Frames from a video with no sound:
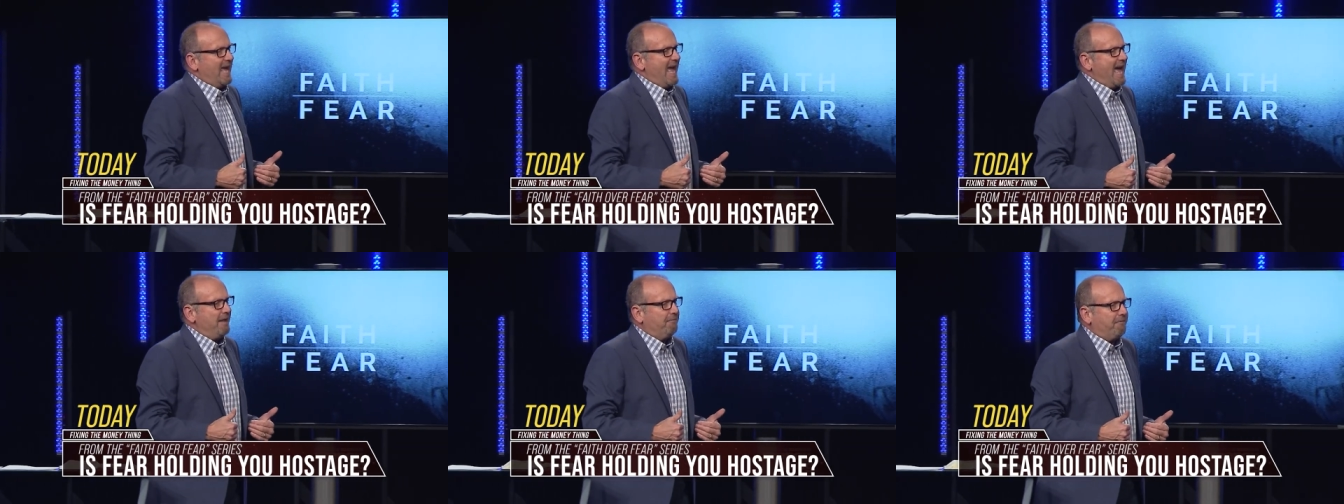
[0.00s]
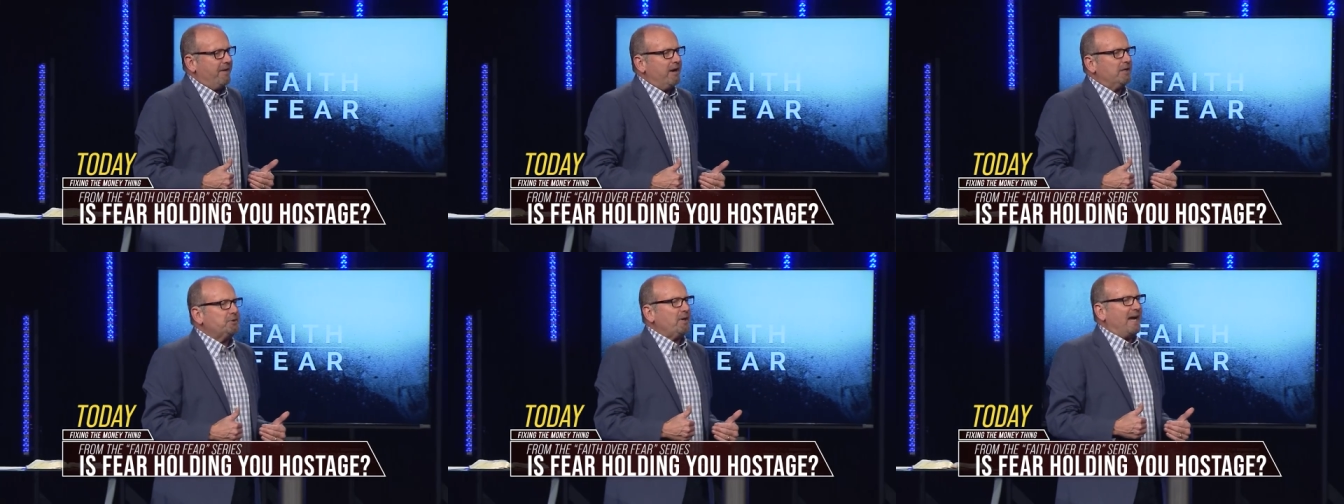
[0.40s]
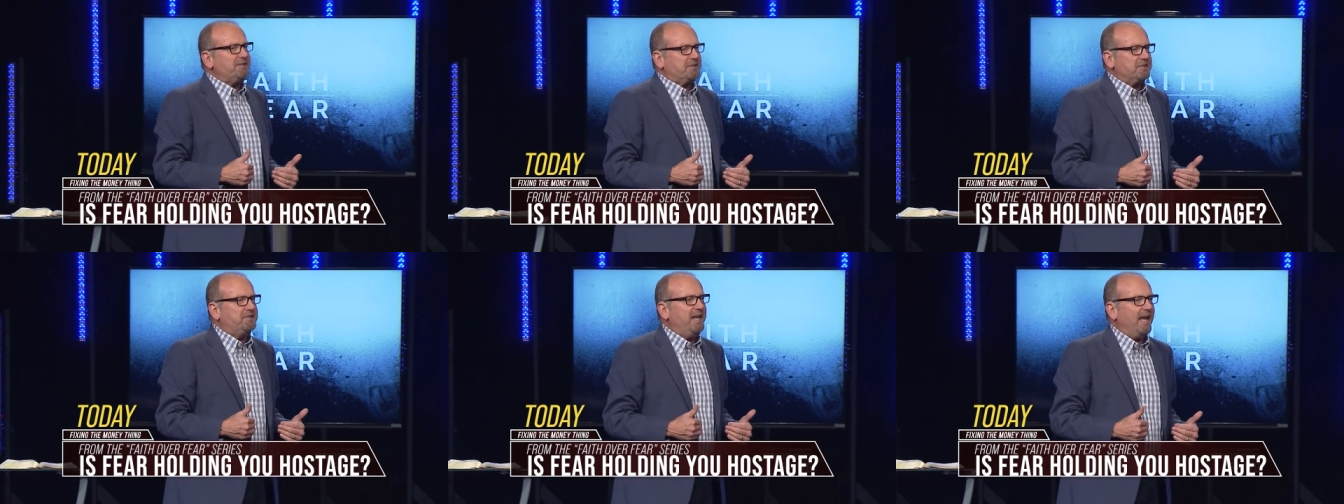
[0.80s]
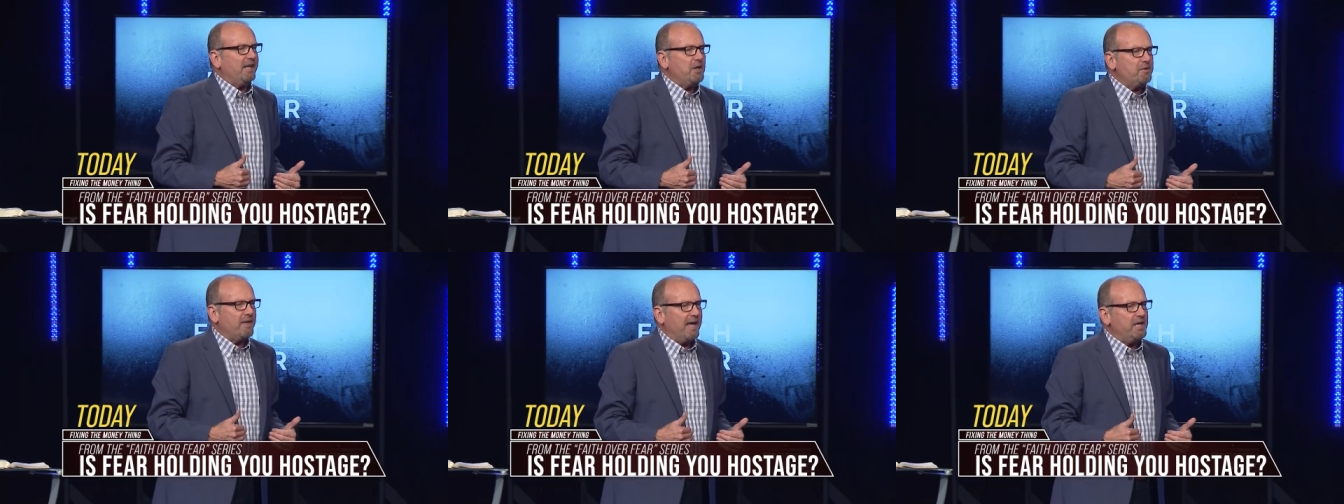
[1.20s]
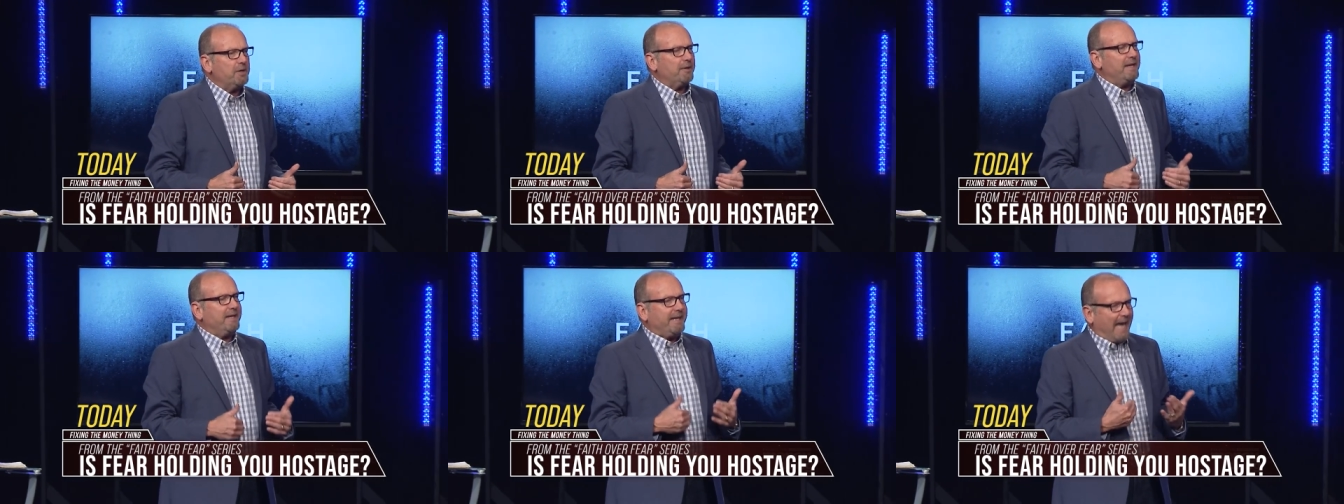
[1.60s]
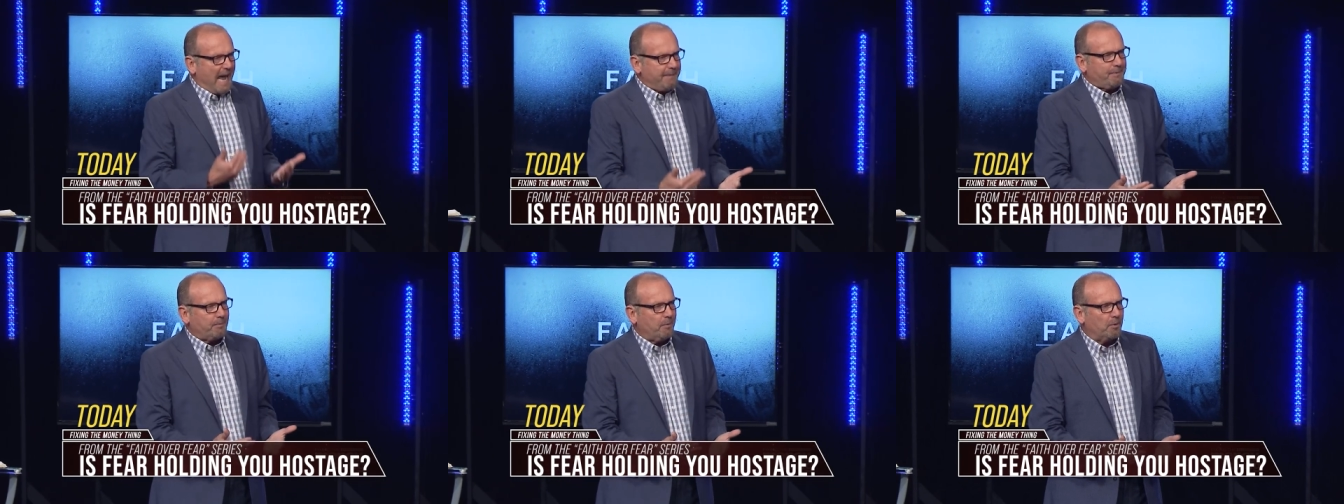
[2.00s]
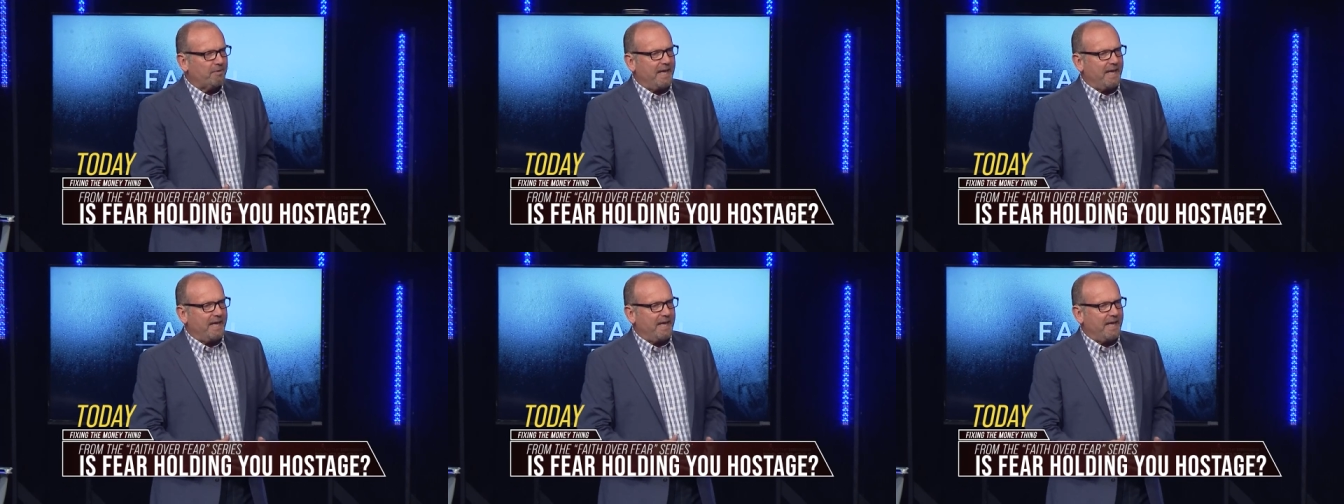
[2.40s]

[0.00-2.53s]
And fear tries to tell you that you're incapable,